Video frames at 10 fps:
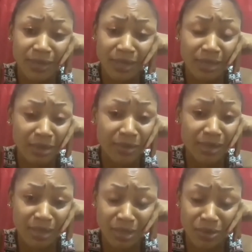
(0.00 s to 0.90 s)
the
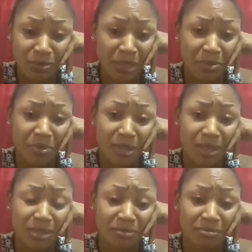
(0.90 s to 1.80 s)
captions I'm seeing on
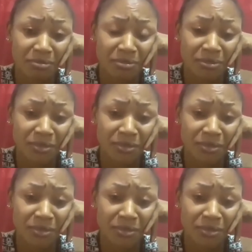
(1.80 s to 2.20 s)
my page,